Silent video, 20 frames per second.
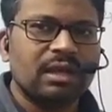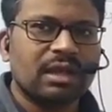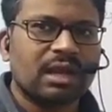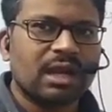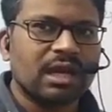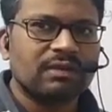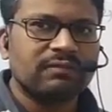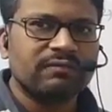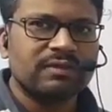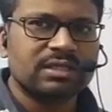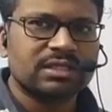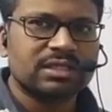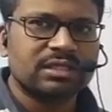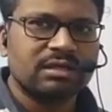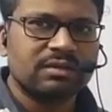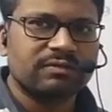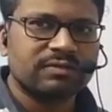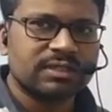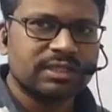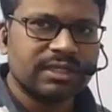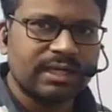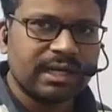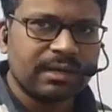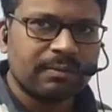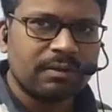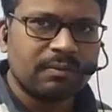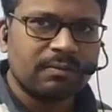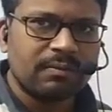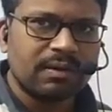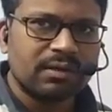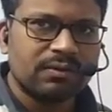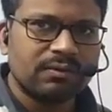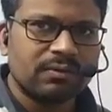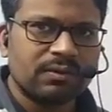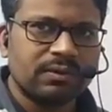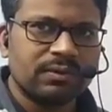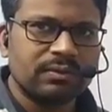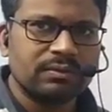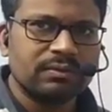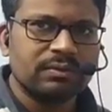conversion of C double bond
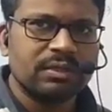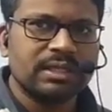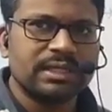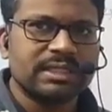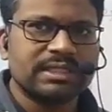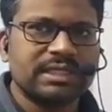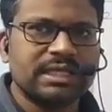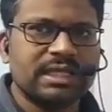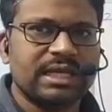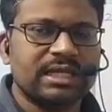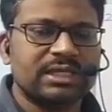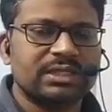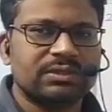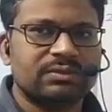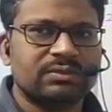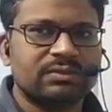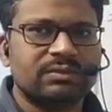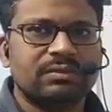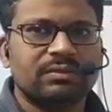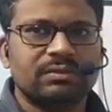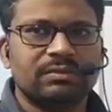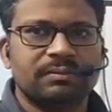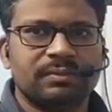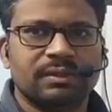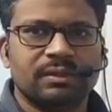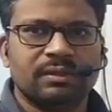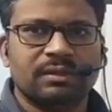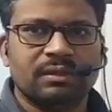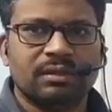O to CH2 group.